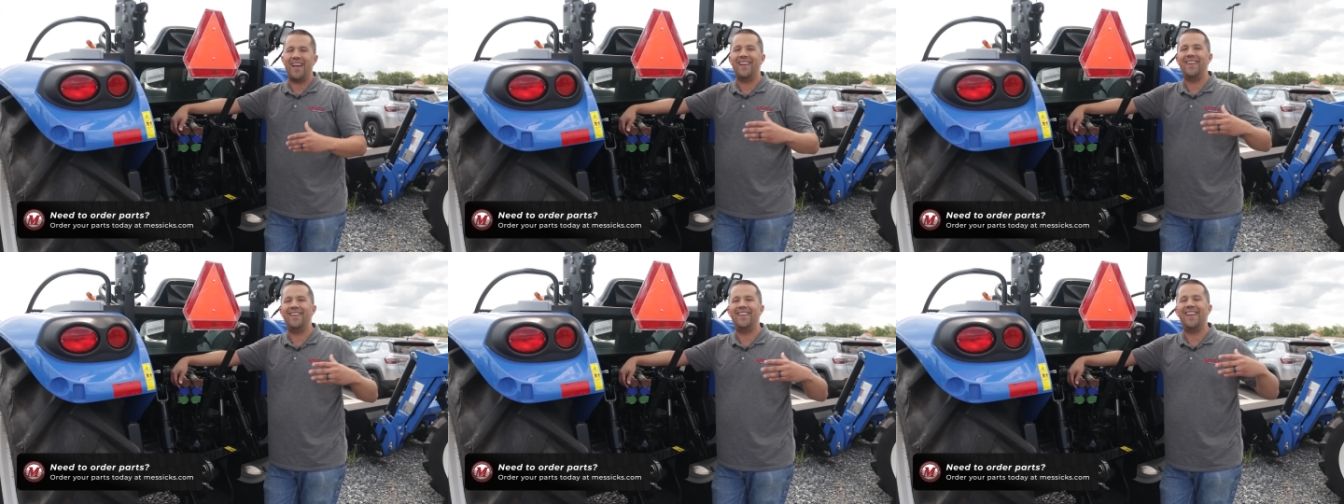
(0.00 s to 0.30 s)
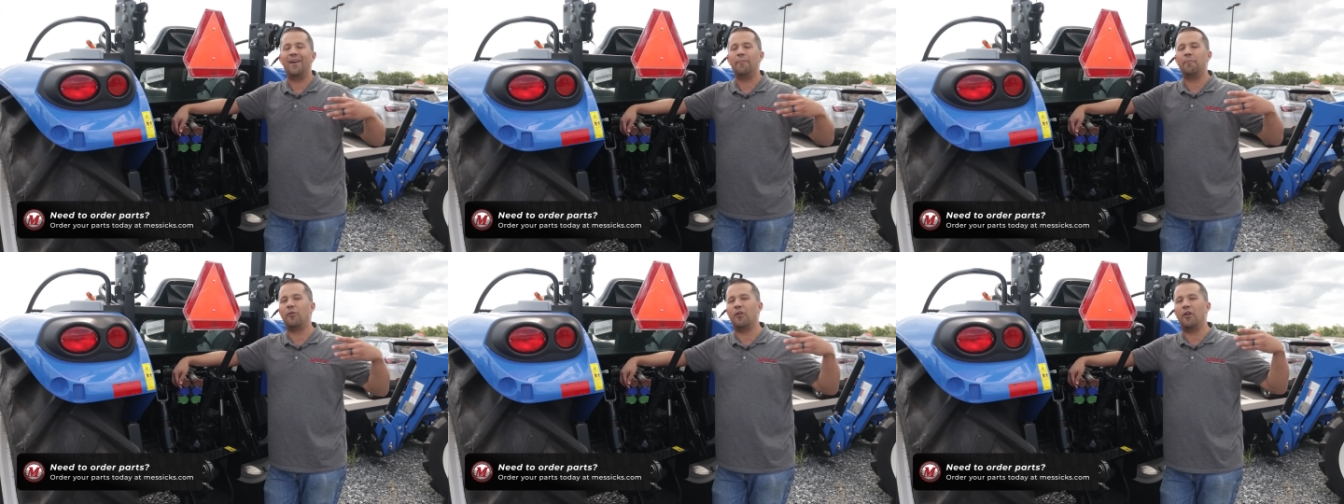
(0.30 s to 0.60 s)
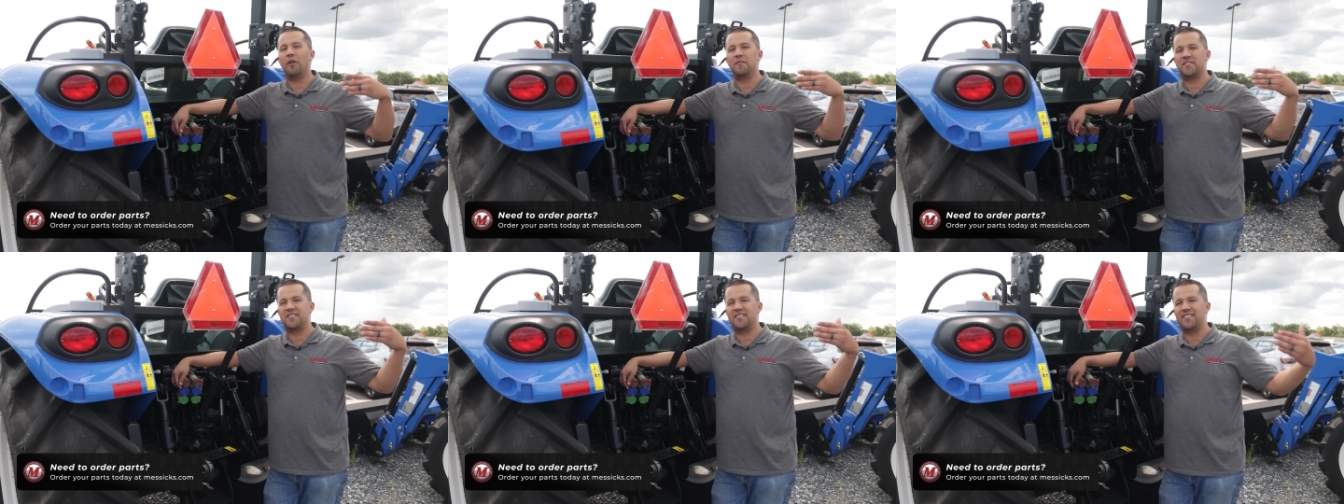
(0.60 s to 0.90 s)
any number
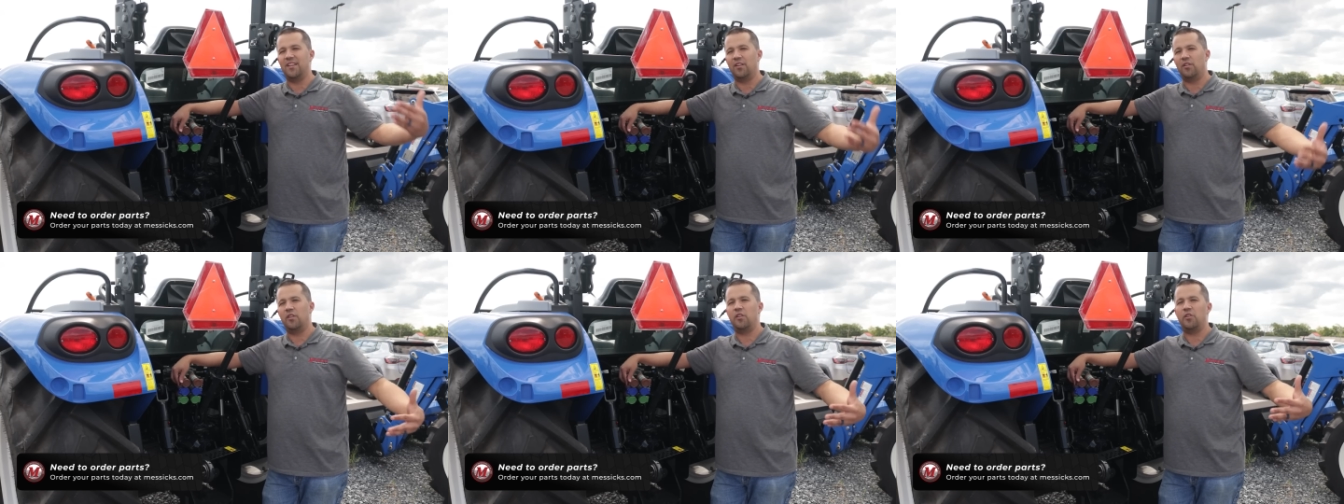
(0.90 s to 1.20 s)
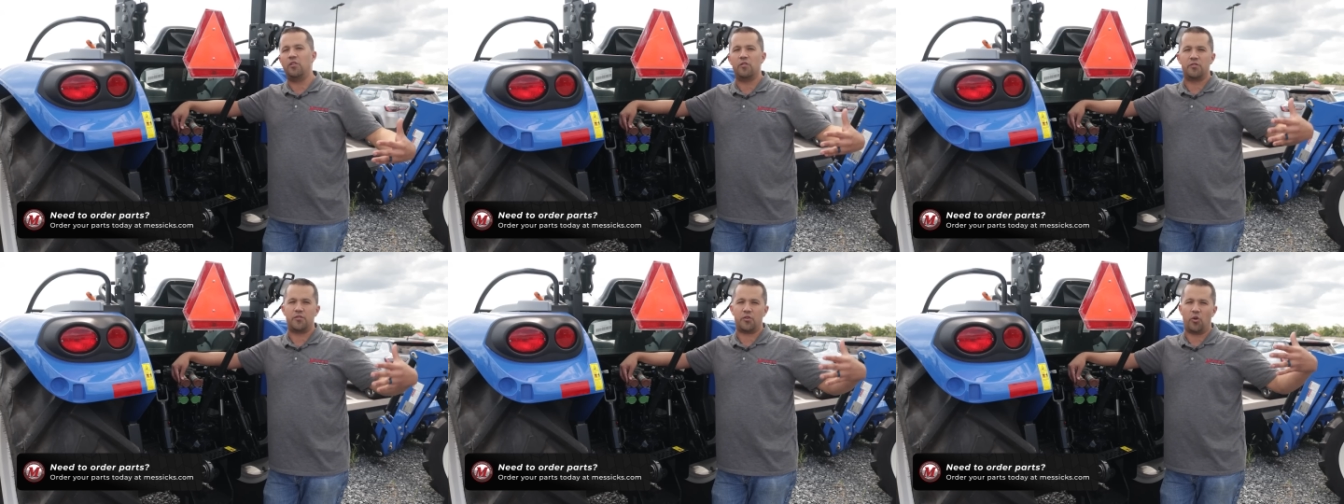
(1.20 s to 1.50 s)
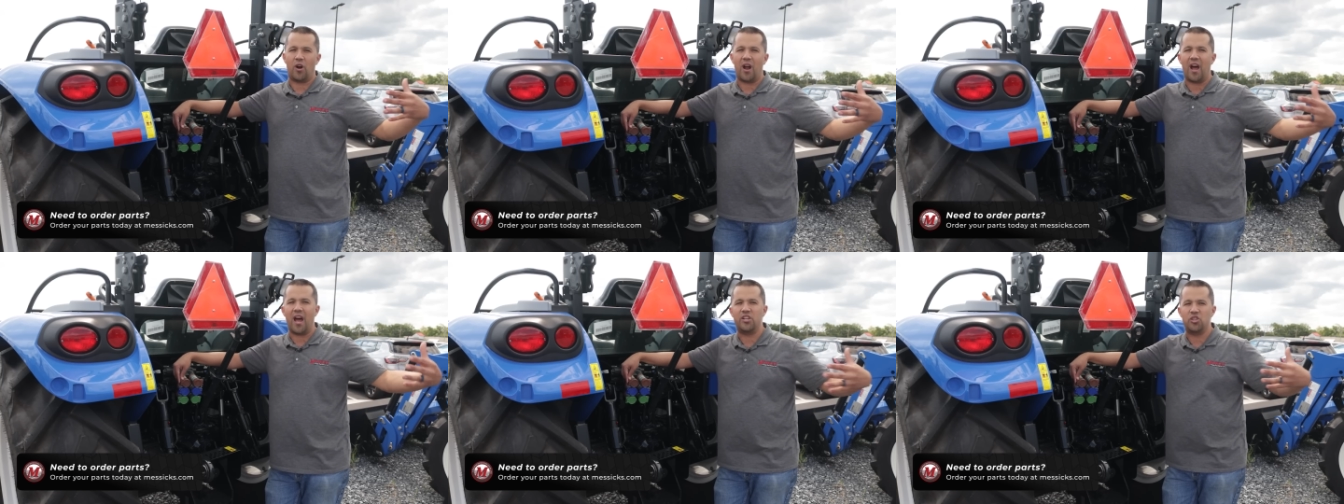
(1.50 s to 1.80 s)
of cylinders
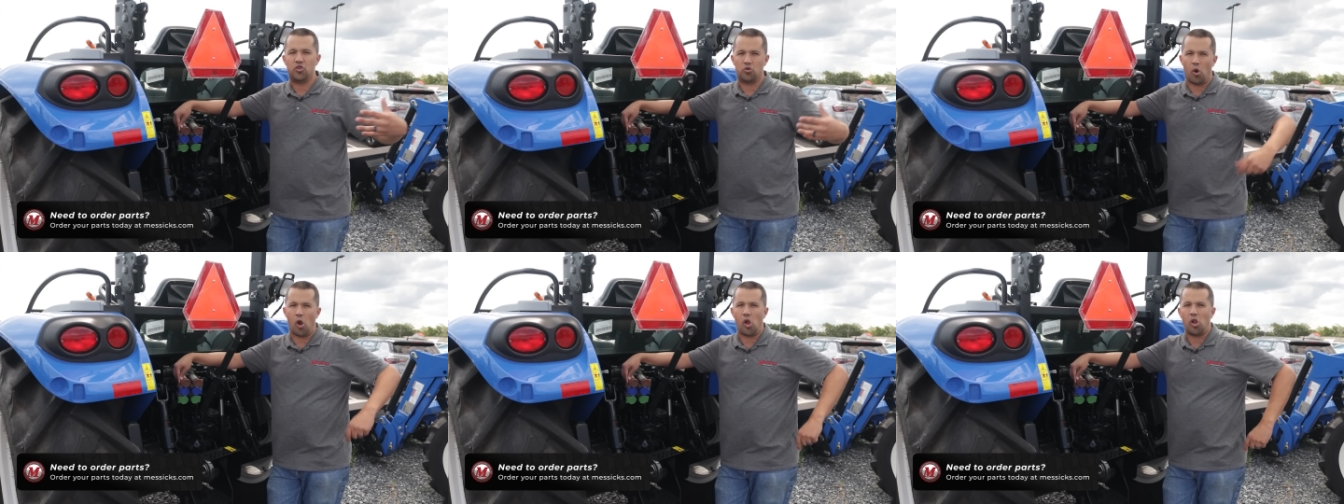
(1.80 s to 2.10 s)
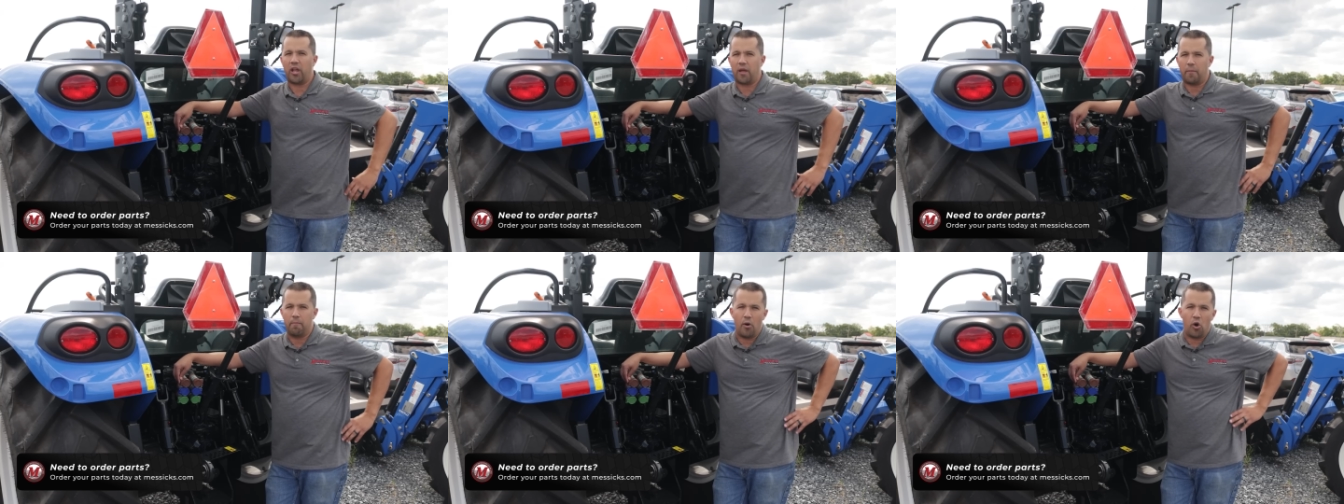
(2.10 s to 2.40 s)
or hydraulic